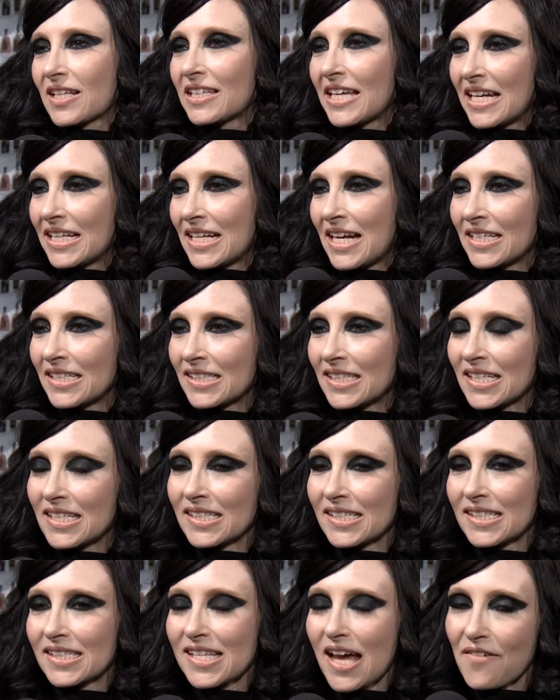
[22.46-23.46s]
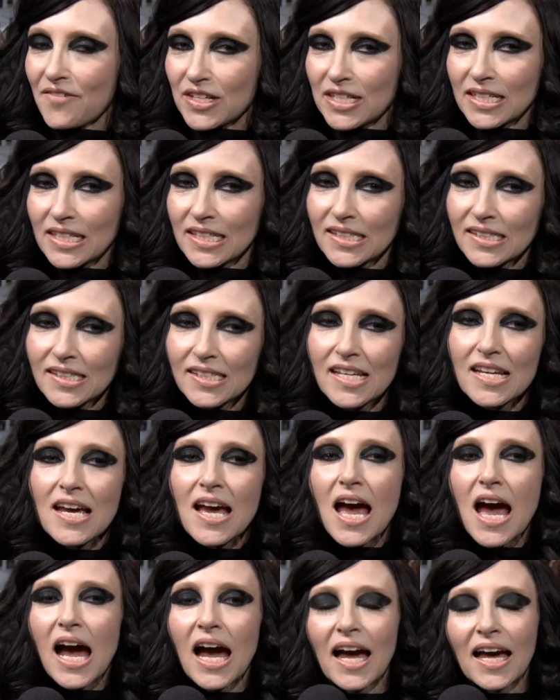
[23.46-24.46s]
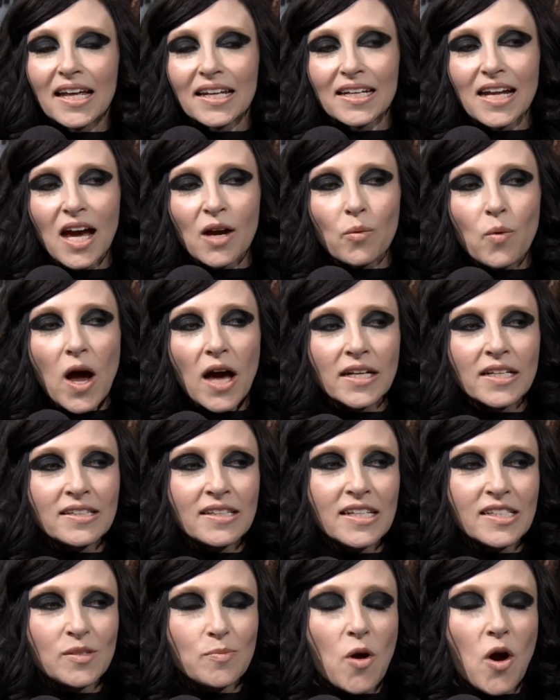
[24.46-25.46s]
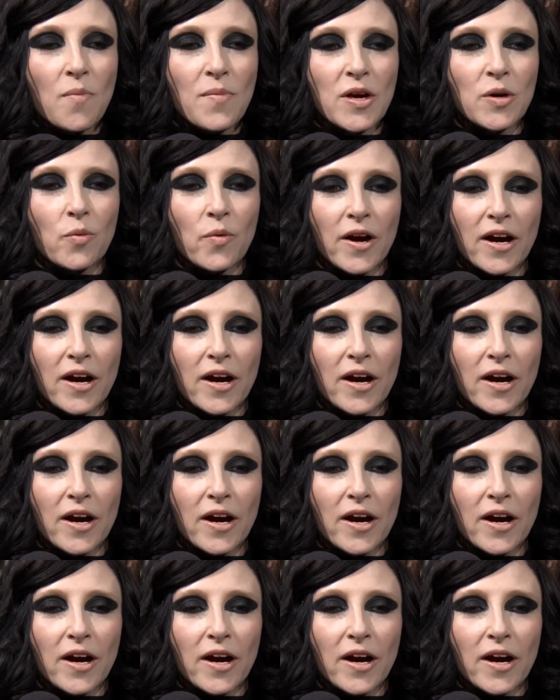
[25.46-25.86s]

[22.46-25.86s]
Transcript: the late 1970s. And I wanted this moment